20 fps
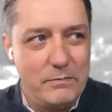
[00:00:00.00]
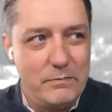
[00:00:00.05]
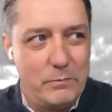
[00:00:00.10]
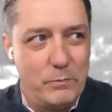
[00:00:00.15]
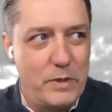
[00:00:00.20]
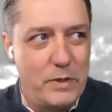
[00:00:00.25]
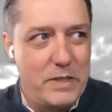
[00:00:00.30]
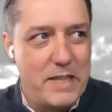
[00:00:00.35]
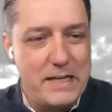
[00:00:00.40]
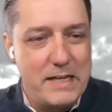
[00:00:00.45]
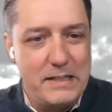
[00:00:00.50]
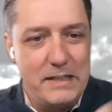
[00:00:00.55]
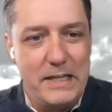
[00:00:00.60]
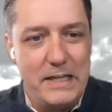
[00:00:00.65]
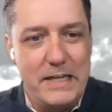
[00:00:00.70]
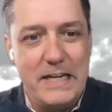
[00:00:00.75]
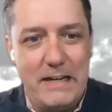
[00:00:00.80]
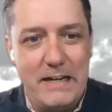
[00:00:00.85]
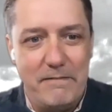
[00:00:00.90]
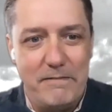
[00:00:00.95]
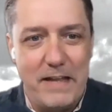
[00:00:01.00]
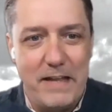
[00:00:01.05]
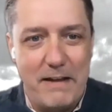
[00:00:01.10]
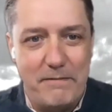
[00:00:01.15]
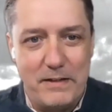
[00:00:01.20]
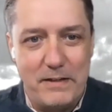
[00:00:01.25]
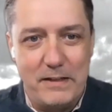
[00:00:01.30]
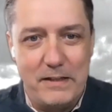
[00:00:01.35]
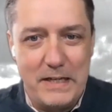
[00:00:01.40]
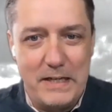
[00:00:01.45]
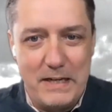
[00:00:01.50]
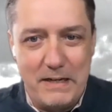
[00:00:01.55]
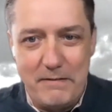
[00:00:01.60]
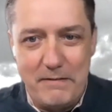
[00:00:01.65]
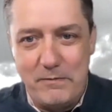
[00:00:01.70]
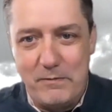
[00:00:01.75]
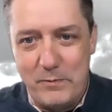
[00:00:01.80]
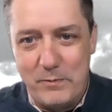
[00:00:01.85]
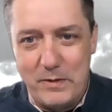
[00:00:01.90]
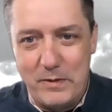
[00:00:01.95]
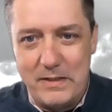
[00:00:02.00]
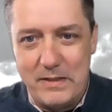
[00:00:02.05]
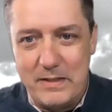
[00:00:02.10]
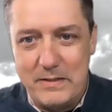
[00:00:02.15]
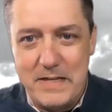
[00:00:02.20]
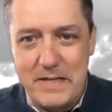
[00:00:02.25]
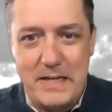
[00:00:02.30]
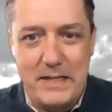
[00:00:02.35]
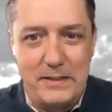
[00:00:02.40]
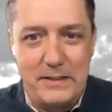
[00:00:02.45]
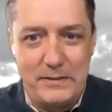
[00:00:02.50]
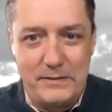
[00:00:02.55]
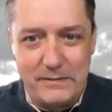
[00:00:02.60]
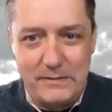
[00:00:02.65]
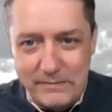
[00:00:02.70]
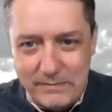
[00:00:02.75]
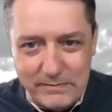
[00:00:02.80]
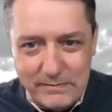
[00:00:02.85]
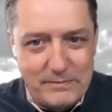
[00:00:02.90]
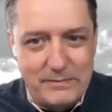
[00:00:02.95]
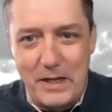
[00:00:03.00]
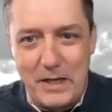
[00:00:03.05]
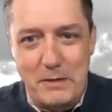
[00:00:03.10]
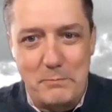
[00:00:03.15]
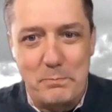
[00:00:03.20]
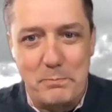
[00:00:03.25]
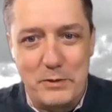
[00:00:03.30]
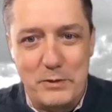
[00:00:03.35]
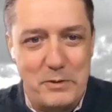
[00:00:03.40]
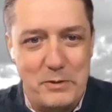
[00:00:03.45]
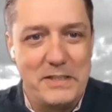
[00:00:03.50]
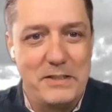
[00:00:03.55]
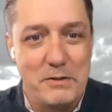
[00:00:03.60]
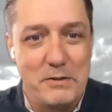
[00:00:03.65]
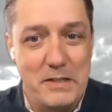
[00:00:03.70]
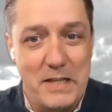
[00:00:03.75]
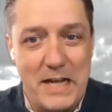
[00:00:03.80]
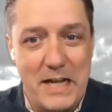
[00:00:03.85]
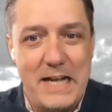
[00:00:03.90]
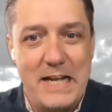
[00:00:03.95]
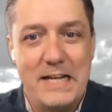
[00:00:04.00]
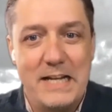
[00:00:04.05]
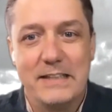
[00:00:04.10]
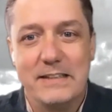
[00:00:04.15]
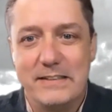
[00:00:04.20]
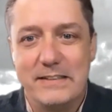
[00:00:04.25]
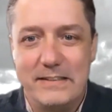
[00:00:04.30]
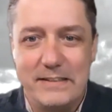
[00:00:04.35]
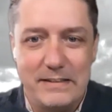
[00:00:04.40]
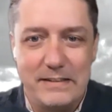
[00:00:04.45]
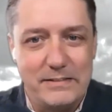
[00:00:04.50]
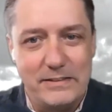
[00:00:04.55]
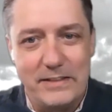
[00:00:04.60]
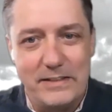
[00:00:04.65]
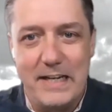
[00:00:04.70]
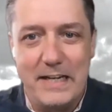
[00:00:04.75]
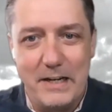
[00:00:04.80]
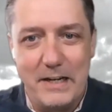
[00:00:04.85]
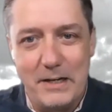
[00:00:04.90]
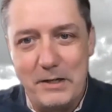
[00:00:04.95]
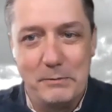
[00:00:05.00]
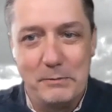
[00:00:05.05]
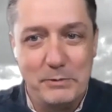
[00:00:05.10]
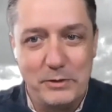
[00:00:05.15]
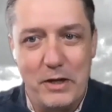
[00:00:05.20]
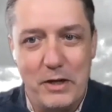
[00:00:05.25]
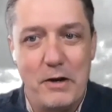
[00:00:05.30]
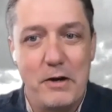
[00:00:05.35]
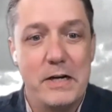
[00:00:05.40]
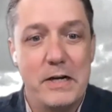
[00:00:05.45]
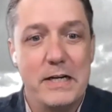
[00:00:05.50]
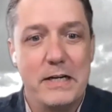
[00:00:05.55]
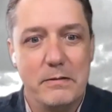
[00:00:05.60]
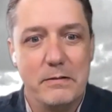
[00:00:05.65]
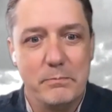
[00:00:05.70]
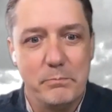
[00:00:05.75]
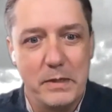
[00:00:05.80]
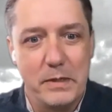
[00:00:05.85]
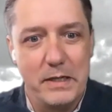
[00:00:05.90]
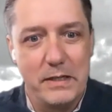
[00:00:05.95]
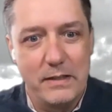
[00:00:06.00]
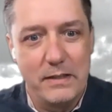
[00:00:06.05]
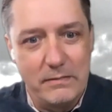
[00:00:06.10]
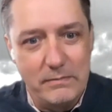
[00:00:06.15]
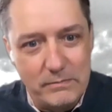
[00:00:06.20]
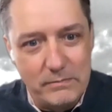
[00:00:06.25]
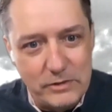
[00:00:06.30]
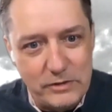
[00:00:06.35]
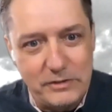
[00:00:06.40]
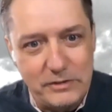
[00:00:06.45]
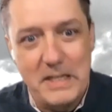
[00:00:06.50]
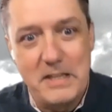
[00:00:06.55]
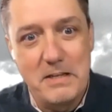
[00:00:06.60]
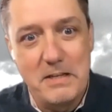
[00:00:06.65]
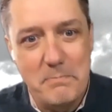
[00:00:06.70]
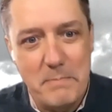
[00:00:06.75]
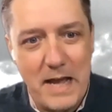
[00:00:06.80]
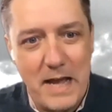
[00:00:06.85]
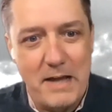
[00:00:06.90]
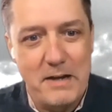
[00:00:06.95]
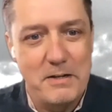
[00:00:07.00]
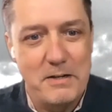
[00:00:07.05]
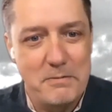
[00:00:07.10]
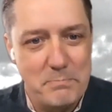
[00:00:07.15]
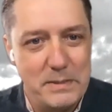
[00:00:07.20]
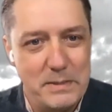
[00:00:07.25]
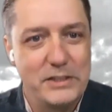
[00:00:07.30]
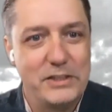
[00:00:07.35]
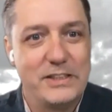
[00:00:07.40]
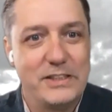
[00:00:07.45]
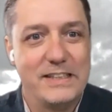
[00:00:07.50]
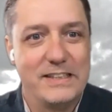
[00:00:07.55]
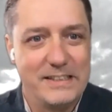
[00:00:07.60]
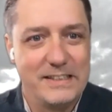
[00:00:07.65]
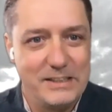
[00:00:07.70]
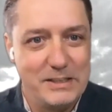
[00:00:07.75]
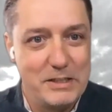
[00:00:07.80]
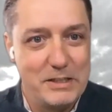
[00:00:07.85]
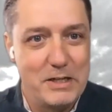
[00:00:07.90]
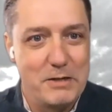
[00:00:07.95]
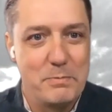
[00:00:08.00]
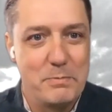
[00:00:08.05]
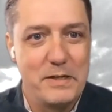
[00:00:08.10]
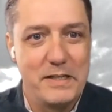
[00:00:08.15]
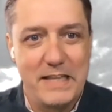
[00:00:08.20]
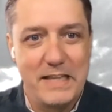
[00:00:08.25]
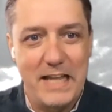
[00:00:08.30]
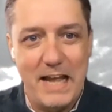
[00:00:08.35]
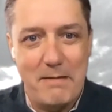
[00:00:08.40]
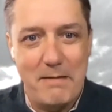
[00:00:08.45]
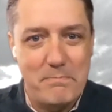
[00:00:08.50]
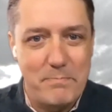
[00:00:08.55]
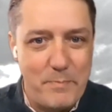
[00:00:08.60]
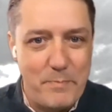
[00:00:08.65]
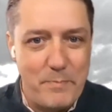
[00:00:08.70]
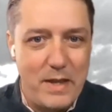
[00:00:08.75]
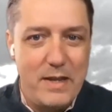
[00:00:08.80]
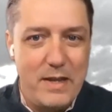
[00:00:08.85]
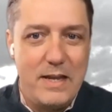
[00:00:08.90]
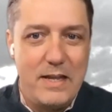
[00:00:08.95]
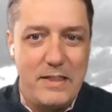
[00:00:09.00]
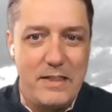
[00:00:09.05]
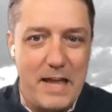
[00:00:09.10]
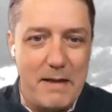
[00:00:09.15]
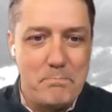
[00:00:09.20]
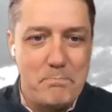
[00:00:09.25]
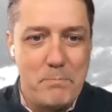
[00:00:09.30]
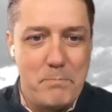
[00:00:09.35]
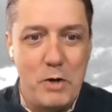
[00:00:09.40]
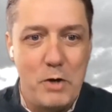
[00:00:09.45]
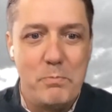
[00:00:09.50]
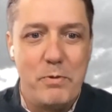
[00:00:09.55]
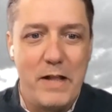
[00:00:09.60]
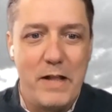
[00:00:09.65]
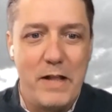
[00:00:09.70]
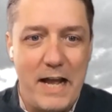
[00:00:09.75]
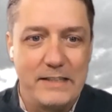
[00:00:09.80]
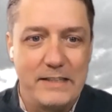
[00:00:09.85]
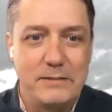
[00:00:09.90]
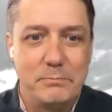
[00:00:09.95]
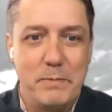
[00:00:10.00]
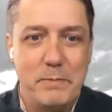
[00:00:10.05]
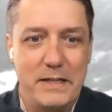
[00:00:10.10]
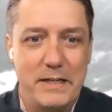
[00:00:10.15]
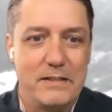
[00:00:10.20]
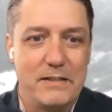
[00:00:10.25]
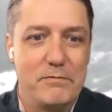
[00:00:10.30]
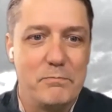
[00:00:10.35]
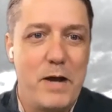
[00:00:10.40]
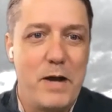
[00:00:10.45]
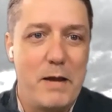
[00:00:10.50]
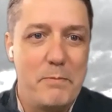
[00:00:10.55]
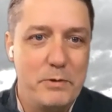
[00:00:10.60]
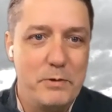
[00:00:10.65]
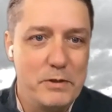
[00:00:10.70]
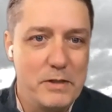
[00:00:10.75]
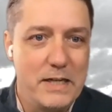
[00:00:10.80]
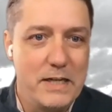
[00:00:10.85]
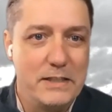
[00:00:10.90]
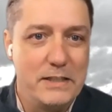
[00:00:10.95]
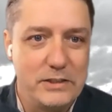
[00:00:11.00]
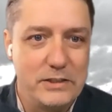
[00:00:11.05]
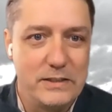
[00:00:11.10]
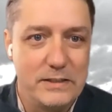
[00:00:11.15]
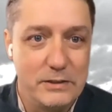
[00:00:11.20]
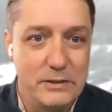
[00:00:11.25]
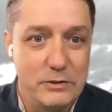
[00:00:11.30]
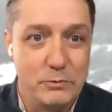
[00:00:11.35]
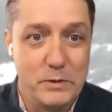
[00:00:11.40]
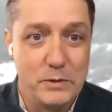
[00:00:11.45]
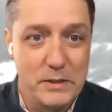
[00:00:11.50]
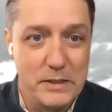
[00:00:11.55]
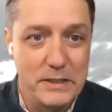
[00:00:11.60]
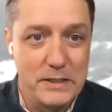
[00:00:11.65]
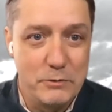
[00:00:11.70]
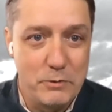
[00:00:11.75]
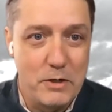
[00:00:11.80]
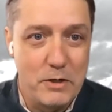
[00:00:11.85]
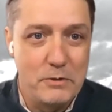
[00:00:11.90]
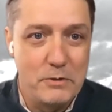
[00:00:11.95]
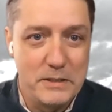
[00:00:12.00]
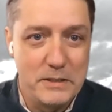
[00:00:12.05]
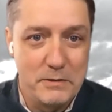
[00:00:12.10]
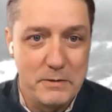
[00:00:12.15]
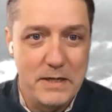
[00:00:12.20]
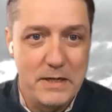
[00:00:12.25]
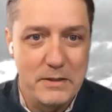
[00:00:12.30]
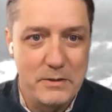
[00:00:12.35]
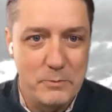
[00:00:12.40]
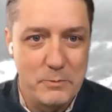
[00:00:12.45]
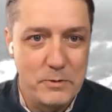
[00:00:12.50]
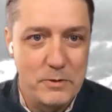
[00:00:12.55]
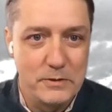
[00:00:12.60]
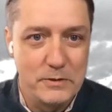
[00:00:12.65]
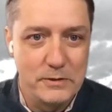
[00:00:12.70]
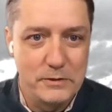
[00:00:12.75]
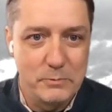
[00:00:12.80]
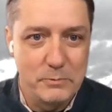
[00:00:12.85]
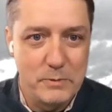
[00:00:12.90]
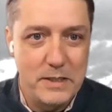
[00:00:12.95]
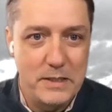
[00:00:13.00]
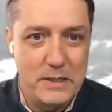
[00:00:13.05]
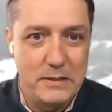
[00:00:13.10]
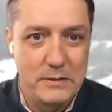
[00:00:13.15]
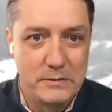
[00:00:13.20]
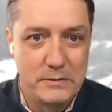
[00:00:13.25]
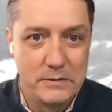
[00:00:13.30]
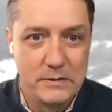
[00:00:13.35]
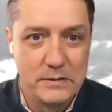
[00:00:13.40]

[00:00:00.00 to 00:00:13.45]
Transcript: when they leave, they have to leave with their tail tucked between their legs saying, oh, I'm sorry, but send them out on mission, but that mobile aspect of population is really growing around the world as well.